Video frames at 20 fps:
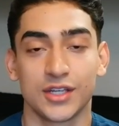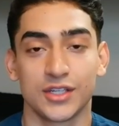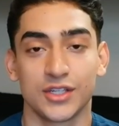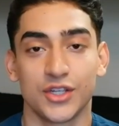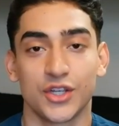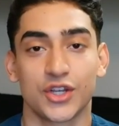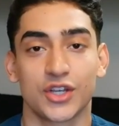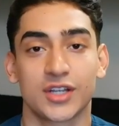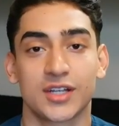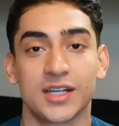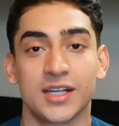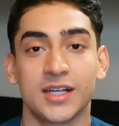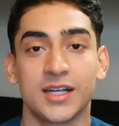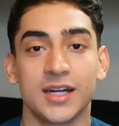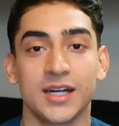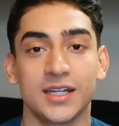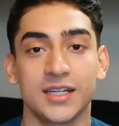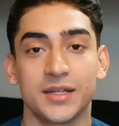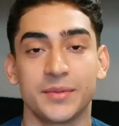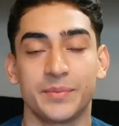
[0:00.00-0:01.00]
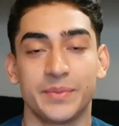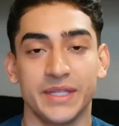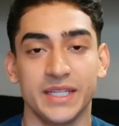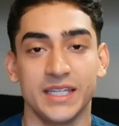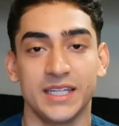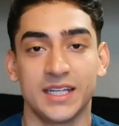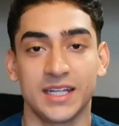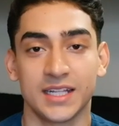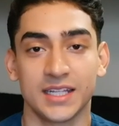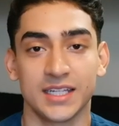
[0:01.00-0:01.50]
you're gonna be
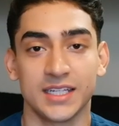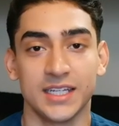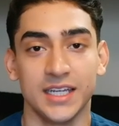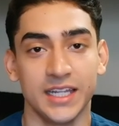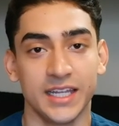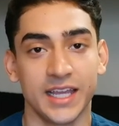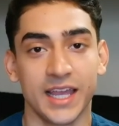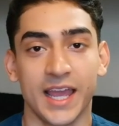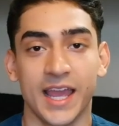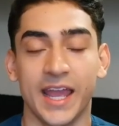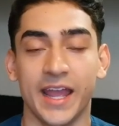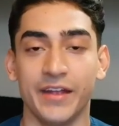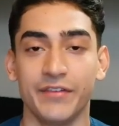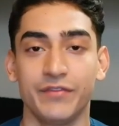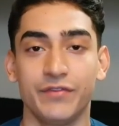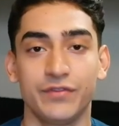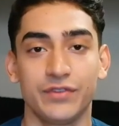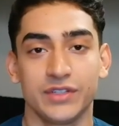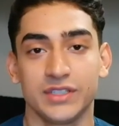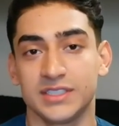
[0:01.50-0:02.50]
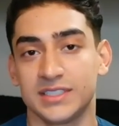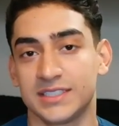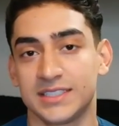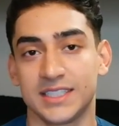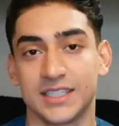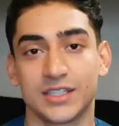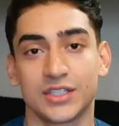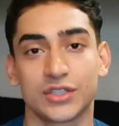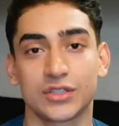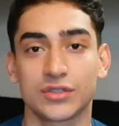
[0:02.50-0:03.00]
cleaning every
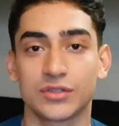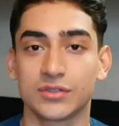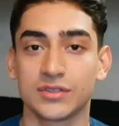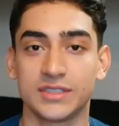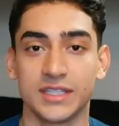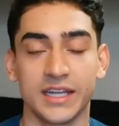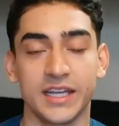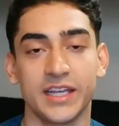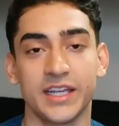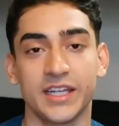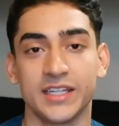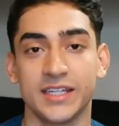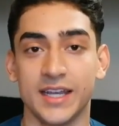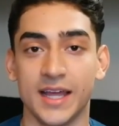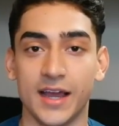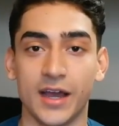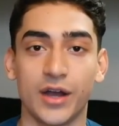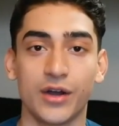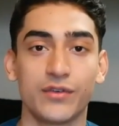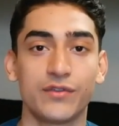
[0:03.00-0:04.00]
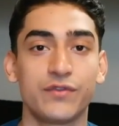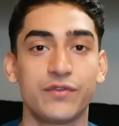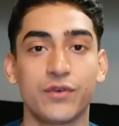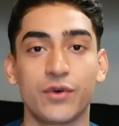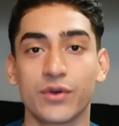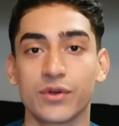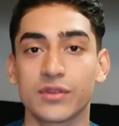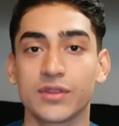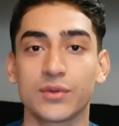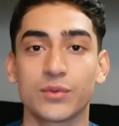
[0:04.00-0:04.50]
single day now
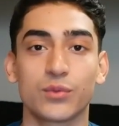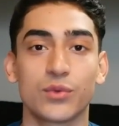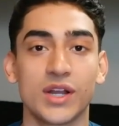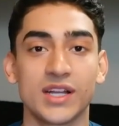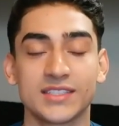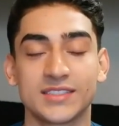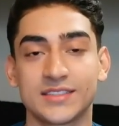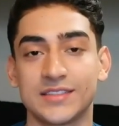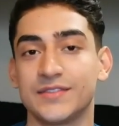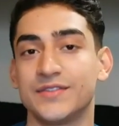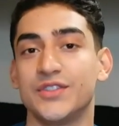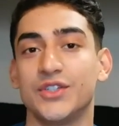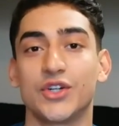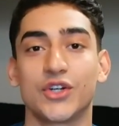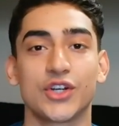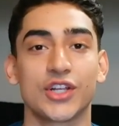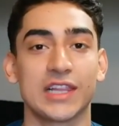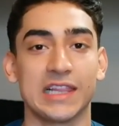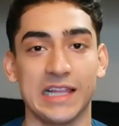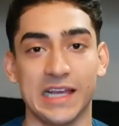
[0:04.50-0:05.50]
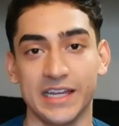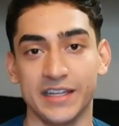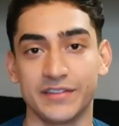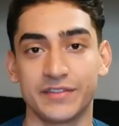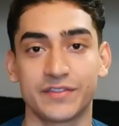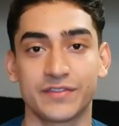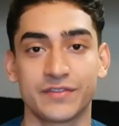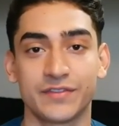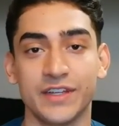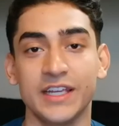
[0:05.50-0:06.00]
for the rest of your
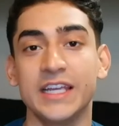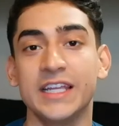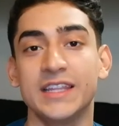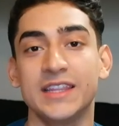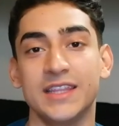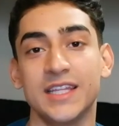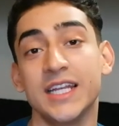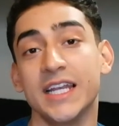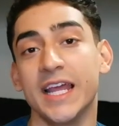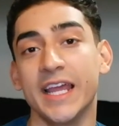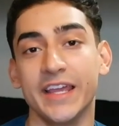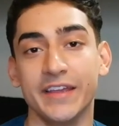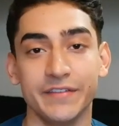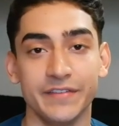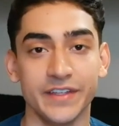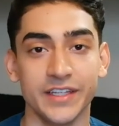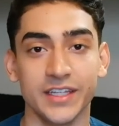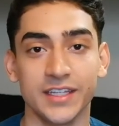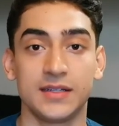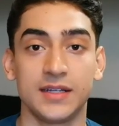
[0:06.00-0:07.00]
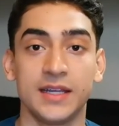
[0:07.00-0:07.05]
life in the Navy.